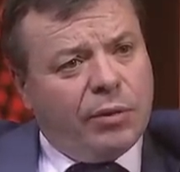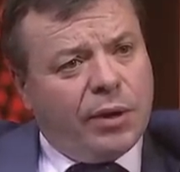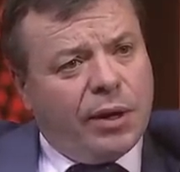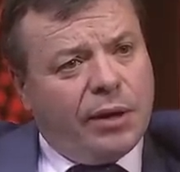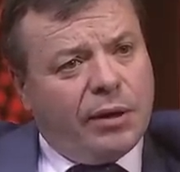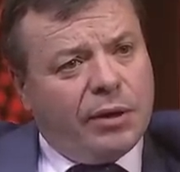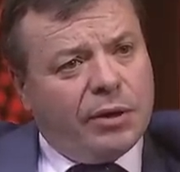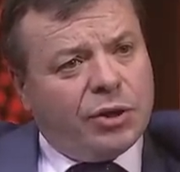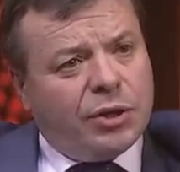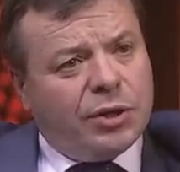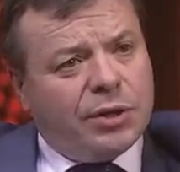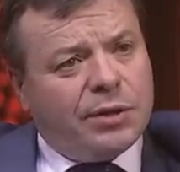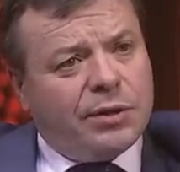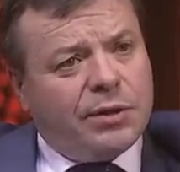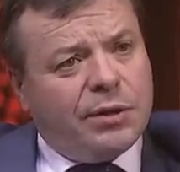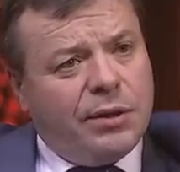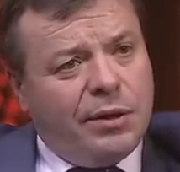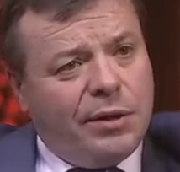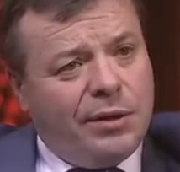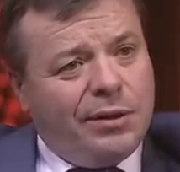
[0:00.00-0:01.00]
they are
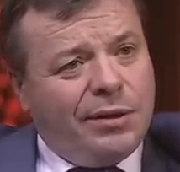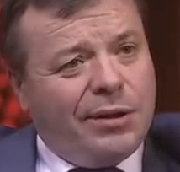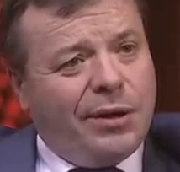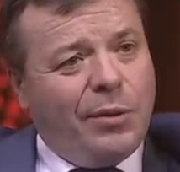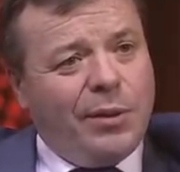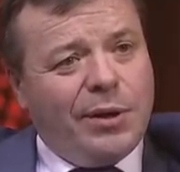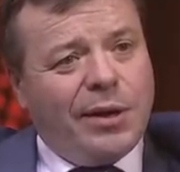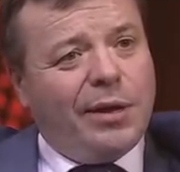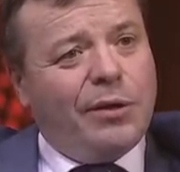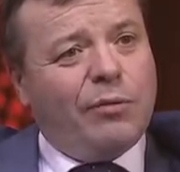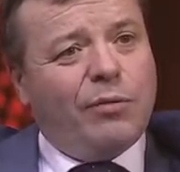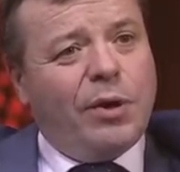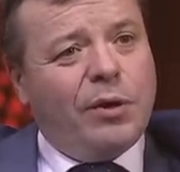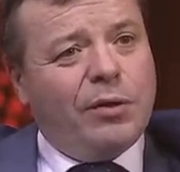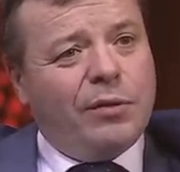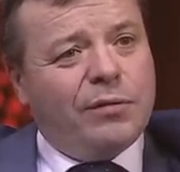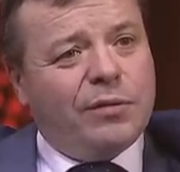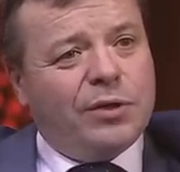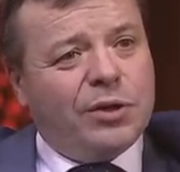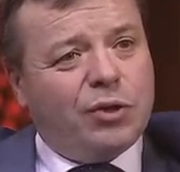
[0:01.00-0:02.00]
just going down the
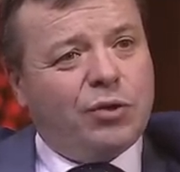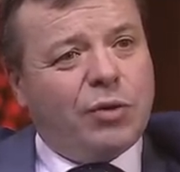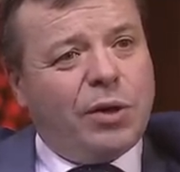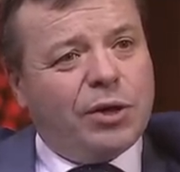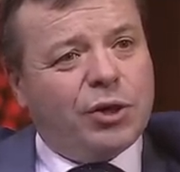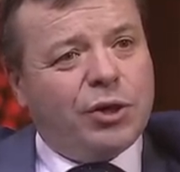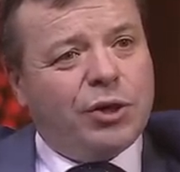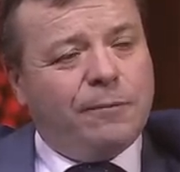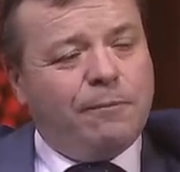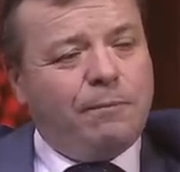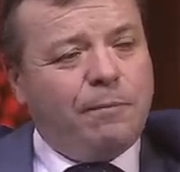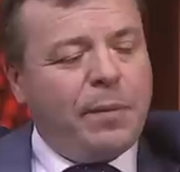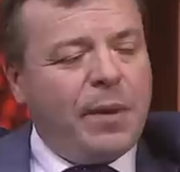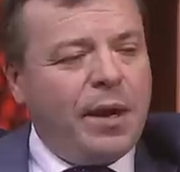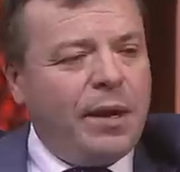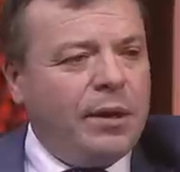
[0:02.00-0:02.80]
road of destruction.